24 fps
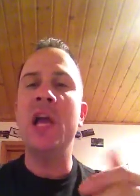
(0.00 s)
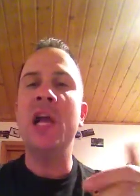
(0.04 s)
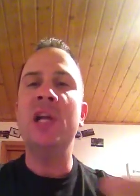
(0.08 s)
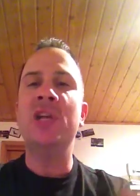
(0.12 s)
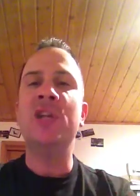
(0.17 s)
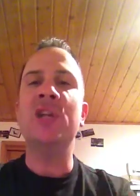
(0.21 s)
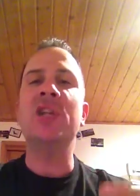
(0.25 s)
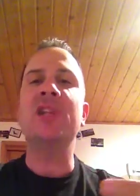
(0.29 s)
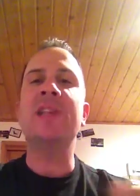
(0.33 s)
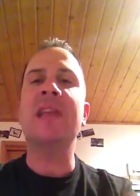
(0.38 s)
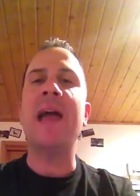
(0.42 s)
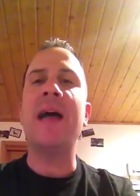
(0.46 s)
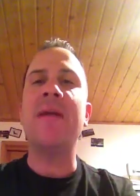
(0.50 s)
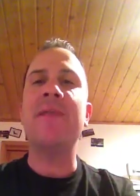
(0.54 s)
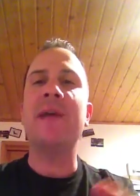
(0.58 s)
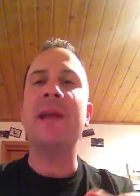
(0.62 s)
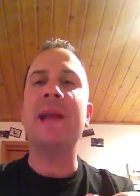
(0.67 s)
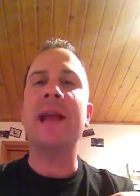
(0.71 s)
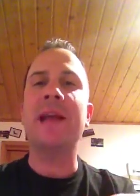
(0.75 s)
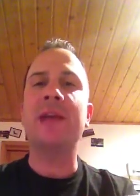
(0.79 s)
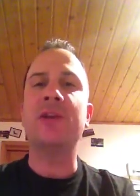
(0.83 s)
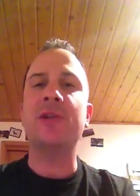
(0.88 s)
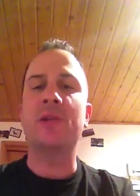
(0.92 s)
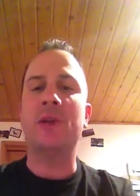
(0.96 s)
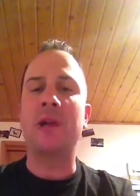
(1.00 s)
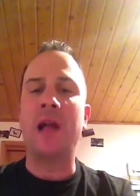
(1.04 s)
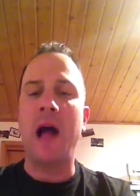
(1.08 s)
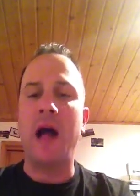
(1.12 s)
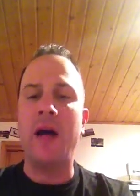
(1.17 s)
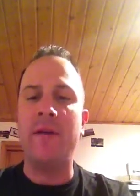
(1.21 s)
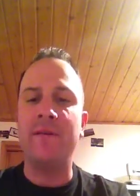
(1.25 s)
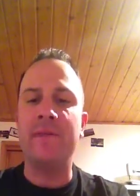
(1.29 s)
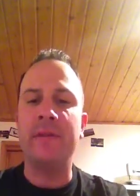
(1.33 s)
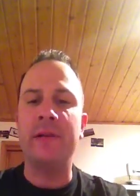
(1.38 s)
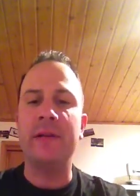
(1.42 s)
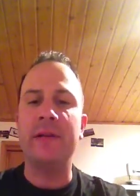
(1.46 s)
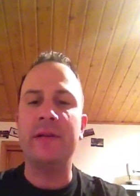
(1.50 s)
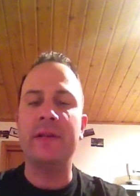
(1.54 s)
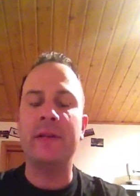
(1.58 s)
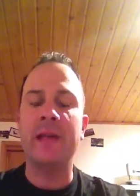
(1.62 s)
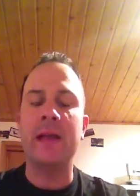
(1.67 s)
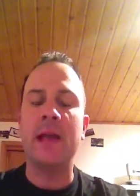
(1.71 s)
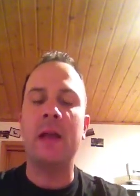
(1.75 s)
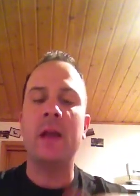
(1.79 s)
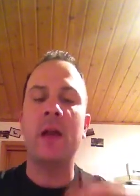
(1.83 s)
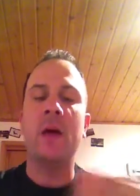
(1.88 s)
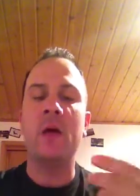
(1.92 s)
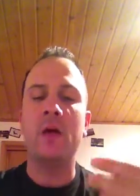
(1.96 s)
just to have that extra confidence
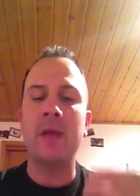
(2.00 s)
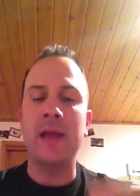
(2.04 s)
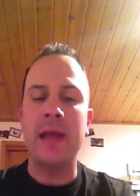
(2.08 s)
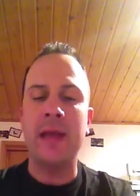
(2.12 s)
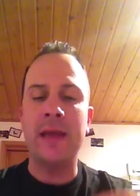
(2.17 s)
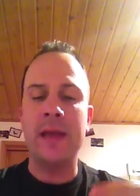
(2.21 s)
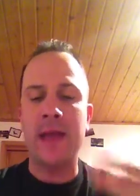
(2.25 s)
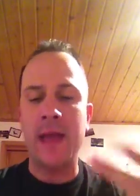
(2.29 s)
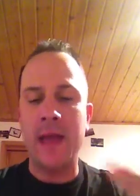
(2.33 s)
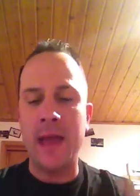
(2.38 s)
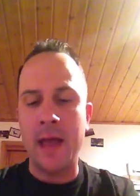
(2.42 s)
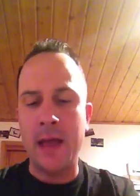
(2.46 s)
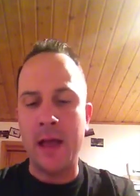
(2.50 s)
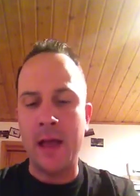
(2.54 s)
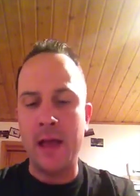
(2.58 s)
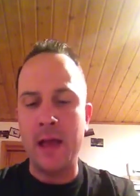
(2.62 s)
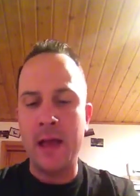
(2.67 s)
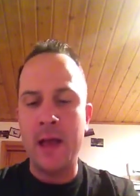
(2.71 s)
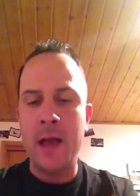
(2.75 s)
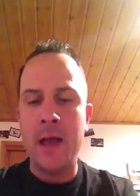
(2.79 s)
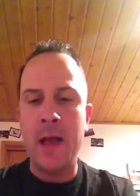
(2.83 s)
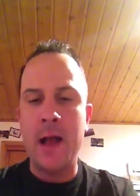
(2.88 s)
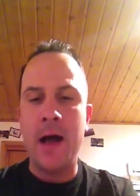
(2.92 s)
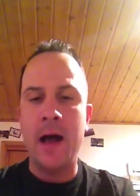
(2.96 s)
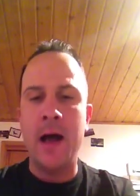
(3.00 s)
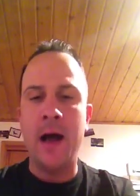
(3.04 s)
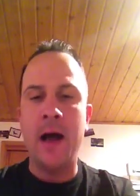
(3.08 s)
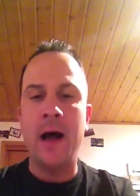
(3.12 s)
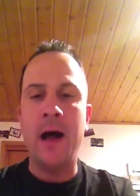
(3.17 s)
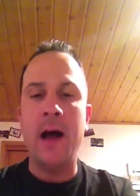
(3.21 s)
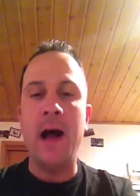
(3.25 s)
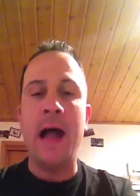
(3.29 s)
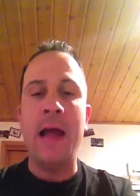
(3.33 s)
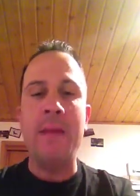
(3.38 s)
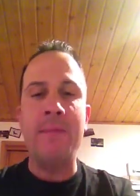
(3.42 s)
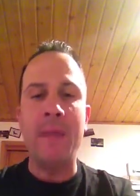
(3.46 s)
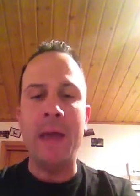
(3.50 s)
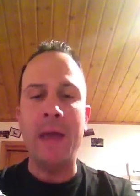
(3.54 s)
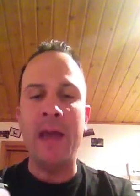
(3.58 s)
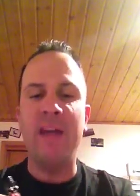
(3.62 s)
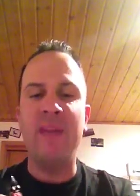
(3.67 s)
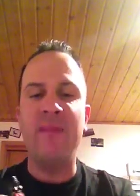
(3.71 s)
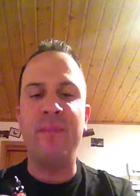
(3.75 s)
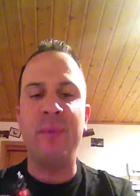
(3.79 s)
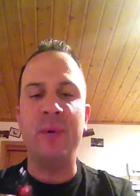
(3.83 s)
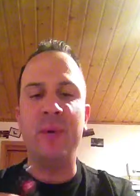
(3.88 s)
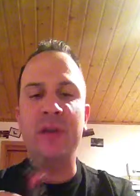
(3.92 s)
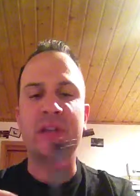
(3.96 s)
that, okay, yeah, I may
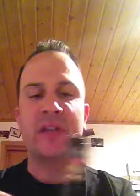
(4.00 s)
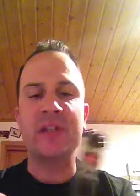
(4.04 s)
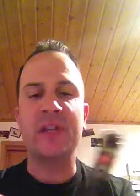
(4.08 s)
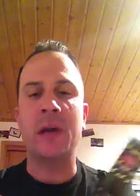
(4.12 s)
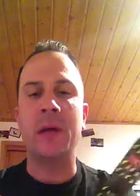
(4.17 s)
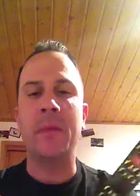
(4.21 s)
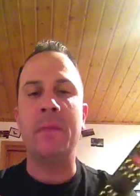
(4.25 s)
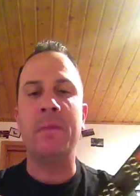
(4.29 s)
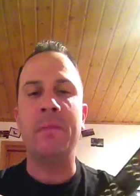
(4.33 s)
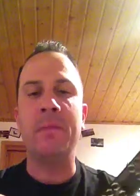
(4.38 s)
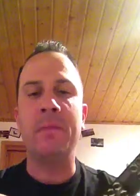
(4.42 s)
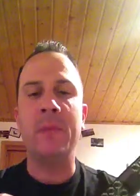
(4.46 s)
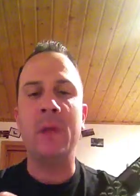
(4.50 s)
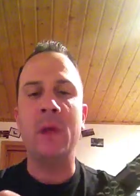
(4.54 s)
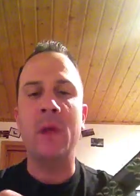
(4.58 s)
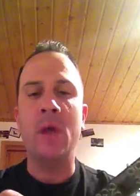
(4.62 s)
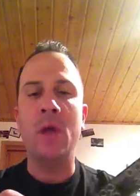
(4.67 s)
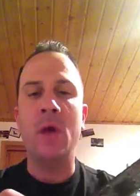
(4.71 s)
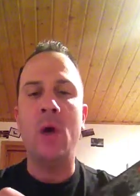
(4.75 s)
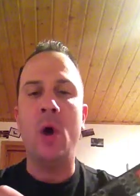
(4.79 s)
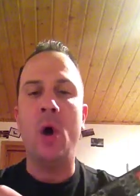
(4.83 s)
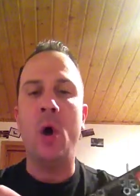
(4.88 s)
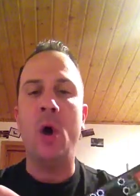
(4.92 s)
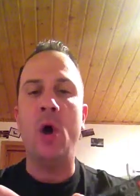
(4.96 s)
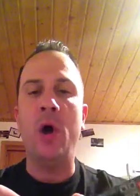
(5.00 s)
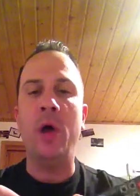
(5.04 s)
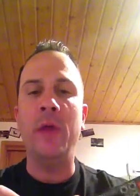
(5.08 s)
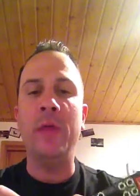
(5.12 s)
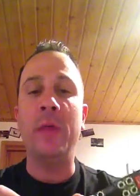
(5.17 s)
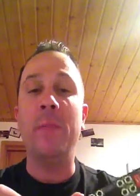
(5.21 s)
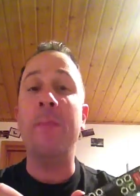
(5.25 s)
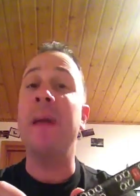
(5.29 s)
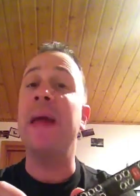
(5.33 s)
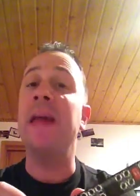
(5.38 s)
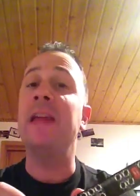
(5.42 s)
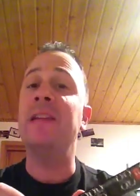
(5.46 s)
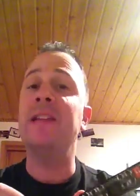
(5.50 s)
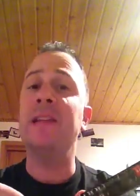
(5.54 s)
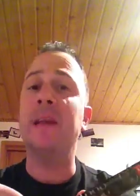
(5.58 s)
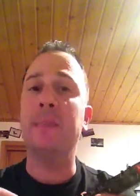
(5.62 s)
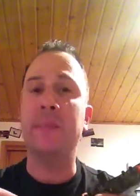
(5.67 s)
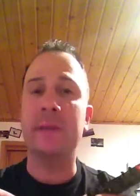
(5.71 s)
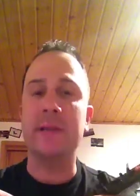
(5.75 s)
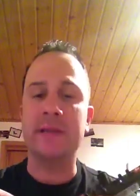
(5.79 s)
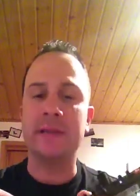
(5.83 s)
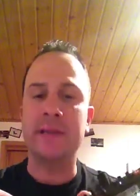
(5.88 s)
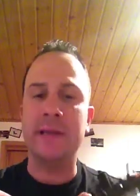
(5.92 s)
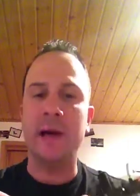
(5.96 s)
have put some on the pen
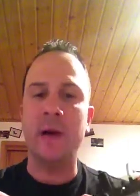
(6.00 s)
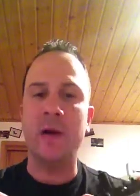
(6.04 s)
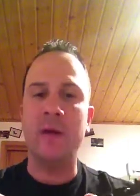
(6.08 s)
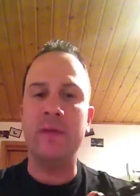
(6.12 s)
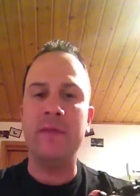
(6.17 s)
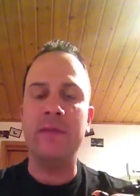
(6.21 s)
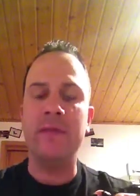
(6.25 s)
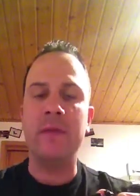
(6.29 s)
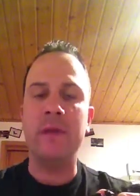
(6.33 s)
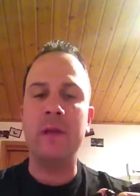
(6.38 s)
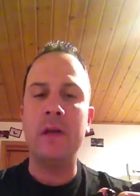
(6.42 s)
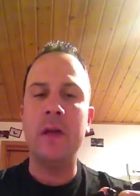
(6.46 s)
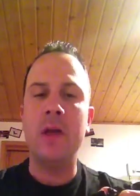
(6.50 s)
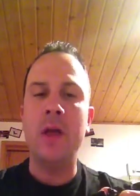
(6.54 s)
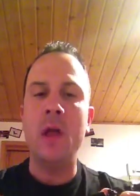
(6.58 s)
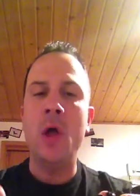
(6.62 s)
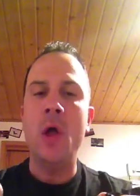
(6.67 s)
tip itself,